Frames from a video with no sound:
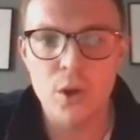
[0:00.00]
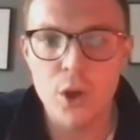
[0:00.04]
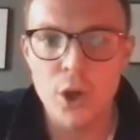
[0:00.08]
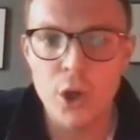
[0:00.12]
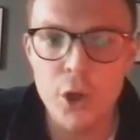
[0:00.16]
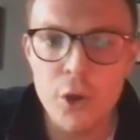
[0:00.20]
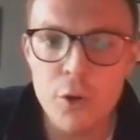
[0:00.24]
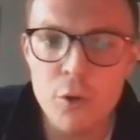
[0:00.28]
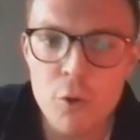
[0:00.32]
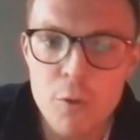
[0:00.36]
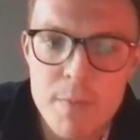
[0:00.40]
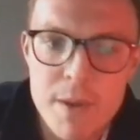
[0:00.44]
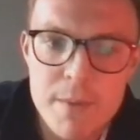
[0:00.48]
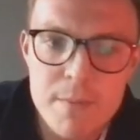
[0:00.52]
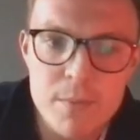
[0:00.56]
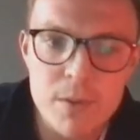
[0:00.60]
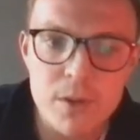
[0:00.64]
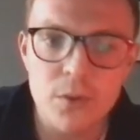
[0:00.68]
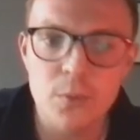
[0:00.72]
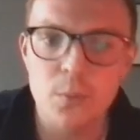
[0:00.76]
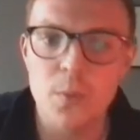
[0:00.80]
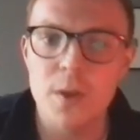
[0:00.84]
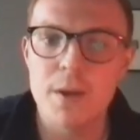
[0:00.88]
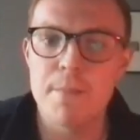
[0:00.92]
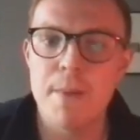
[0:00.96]
who
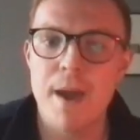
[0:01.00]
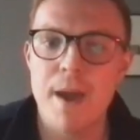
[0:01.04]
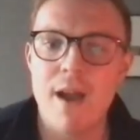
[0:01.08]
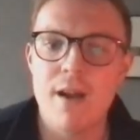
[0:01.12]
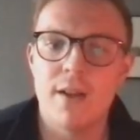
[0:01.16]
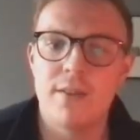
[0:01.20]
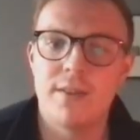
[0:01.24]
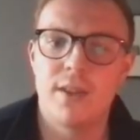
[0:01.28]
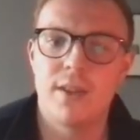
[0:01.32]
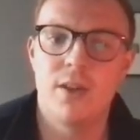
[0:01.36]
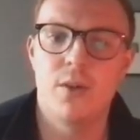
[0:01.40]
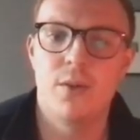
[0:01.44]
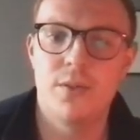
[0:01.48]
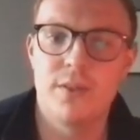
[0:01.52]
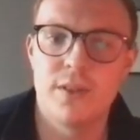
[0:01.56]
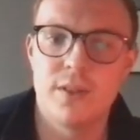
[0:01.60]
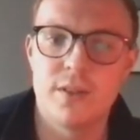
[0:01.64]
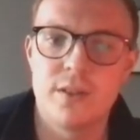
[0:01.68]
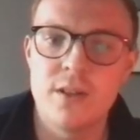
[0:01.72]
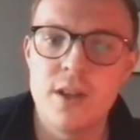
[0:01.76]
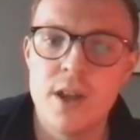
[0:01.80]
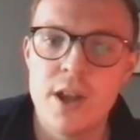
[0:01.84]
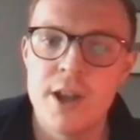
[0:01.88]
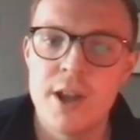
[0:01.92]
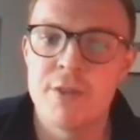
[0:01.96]
remembers when Paris
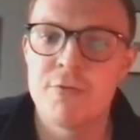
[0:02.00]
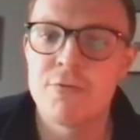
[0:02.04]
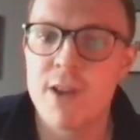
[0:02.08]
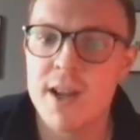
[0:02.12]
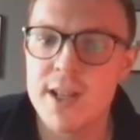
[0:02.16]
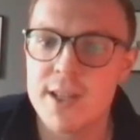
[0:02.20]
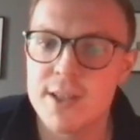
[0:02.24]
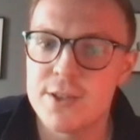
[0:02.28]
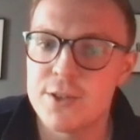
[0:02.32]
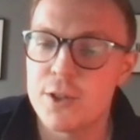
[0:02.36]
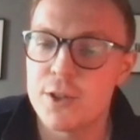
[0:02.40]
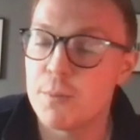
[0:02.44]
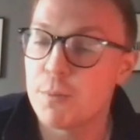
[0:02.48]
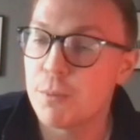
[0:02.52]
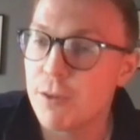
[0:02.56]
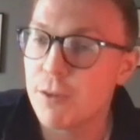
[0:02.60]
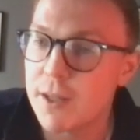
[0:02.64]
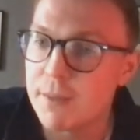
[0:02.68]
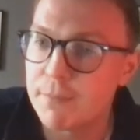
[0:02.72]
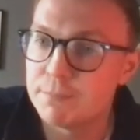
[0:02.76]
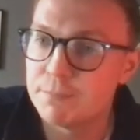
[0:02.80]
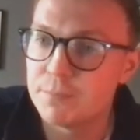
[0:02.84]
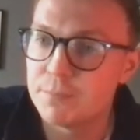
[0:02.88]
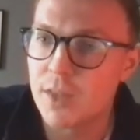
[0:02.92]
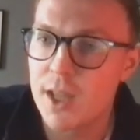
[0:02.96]
Hilton reigned
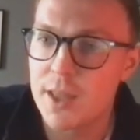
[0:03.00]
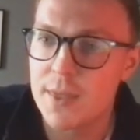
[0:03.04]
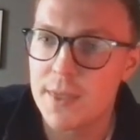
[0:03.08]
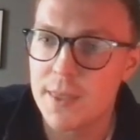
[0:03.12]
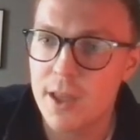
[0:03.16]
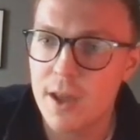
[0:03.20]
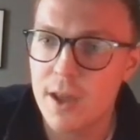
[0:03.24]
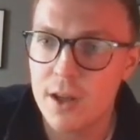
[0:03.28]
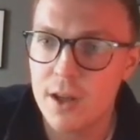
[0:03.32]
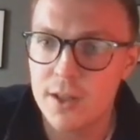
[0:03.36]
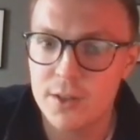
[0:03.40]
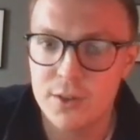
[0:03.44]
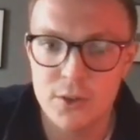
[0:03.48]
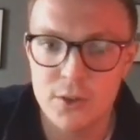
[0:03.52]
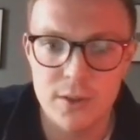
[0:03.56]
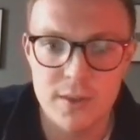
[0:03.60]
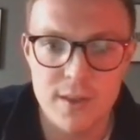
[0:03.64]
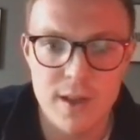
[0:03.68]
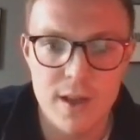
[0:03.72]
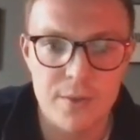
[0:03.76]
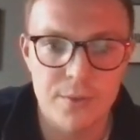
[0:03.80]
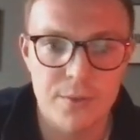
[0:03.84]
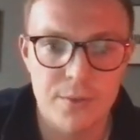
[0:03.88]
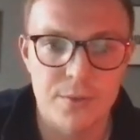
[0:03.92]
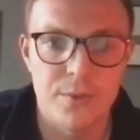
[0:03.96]
supreme in the early
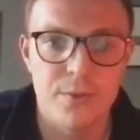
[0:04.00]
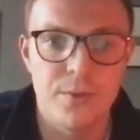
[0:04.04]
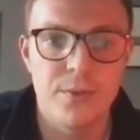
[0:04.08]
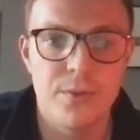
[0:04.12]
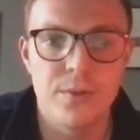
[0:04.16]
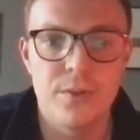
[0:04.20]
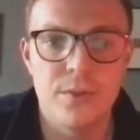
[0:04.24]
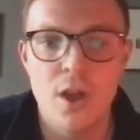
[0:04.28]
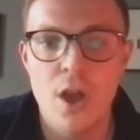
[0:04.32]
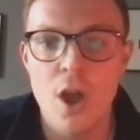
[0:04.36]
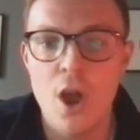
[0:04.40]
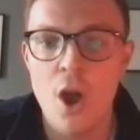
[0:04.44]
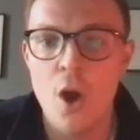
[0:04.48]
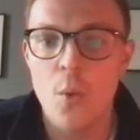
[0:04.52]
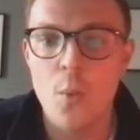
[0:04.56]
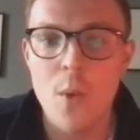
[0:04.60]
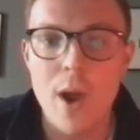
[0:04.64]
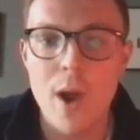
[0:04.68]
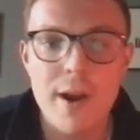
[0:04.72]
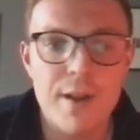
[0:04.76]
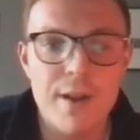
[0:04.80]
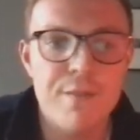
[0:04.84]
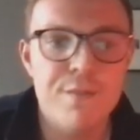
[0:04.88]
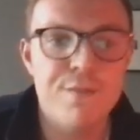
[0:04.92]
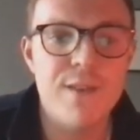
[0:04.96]
2000s?
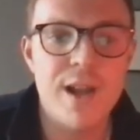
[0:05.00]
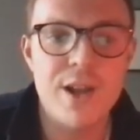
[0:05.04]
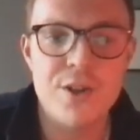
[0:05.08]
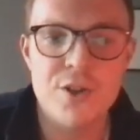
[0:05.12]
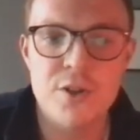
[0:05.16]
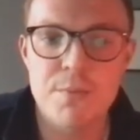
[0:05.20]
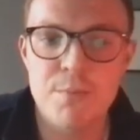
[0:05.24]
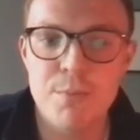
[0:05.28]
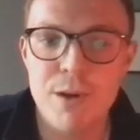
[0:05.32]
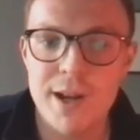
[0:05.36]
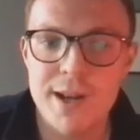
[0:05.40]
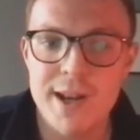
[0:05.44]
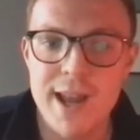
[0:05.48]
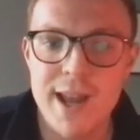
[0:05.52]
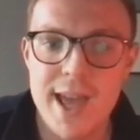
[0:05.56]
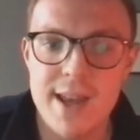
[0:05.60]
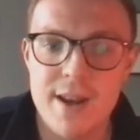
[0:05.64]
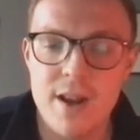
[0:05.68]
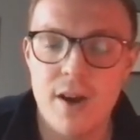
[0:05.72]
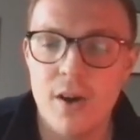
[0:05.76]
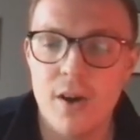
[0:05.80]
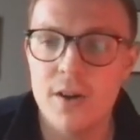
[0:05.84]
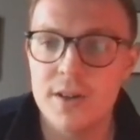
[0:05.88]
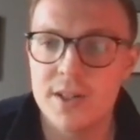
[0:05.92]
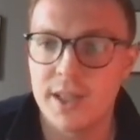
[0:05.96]
Wearing fashion brand Ed
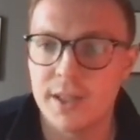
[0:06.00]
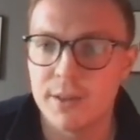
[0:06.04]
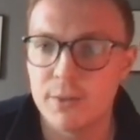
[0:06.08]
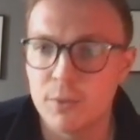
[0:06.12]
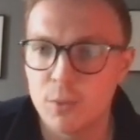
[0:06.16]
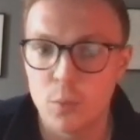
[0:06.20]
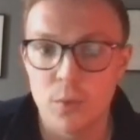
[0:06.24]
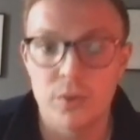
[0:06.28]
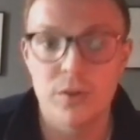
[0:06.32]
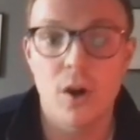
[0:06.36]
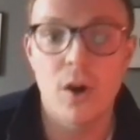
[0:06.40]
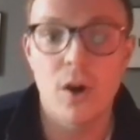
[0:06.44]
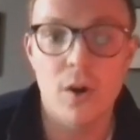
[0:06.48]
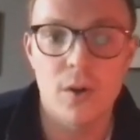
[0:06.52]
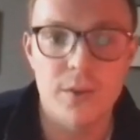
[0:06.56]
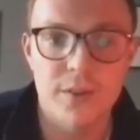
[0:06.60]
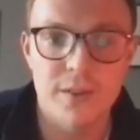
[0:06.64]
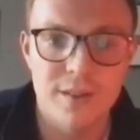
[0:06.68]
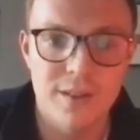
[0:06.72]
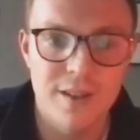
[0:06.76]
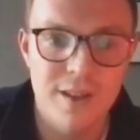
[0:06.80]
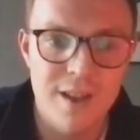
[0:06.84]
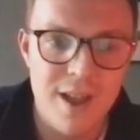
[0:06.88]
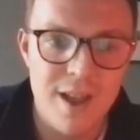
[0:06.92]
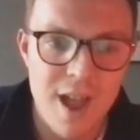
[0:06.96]
Hardy was hot,
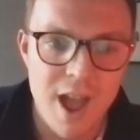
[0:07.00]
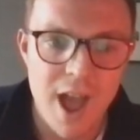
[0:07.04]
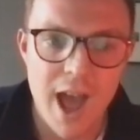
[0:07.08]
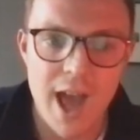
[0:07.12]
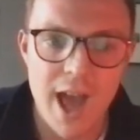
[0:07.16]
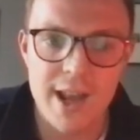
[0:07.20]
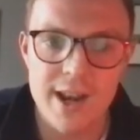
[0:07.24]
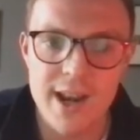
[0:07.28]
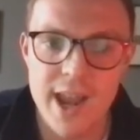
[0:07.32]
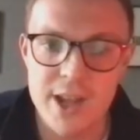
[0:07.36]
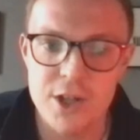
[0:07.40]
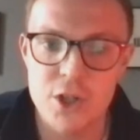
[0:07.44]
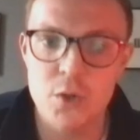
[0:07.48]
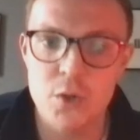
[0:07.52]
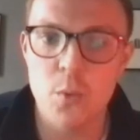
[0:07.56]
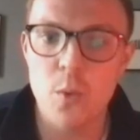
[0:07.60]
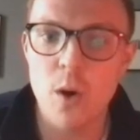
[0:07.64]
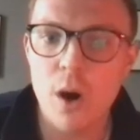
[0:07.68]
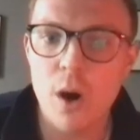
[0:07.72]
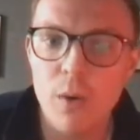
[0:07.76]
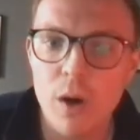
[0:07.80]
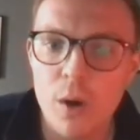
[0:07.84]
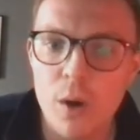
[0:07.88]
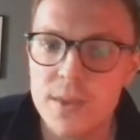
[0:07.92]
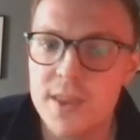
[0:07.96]
and a
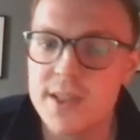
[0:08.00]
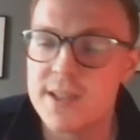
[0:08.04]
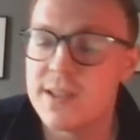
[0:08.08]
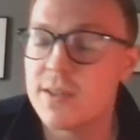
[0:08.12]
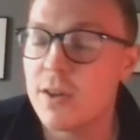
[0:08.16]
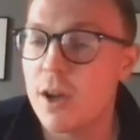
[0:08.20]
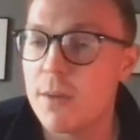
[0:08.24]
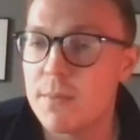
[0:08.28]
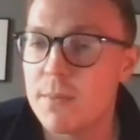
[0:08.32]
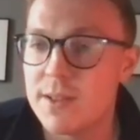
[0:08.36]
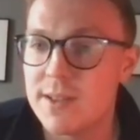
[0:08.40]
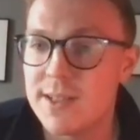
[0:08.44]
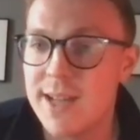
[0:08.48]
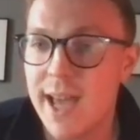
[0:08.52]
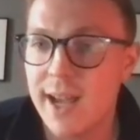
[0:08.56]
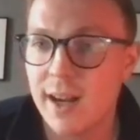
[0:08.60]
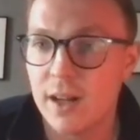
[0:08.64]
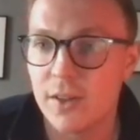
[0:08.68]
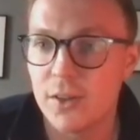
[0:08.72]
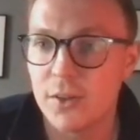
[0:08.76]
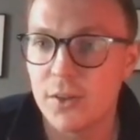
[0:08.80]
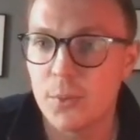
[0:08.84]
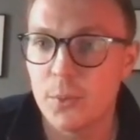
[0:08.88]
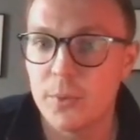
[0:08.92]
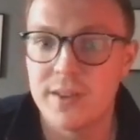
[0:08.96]
chihuahua with a diamond
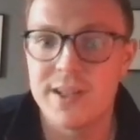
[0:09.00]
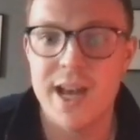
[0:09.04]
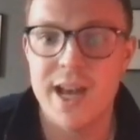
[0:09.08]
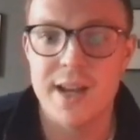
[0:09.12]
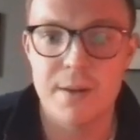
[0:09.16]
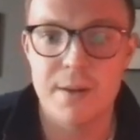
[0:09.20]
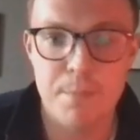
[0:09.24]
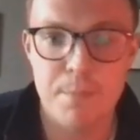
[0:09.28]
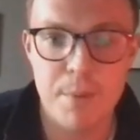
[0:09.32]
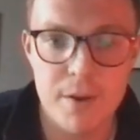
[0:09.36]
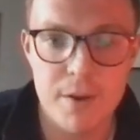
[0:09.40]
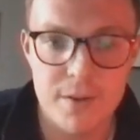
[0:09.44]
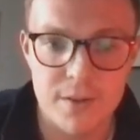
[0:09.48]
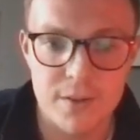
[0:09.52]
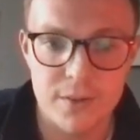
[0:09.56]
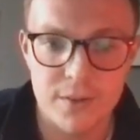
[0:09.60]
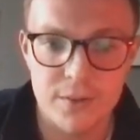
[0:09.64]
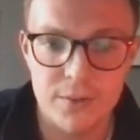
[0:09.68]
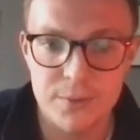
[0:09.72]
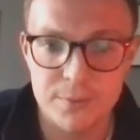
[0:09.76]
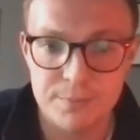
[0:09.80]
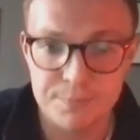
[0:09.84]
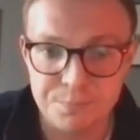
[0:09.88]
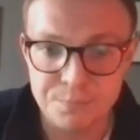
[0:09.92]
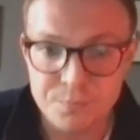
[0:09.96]
necklace was an added
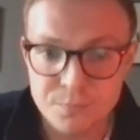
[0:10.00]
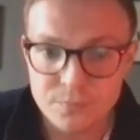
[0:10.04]
bonus.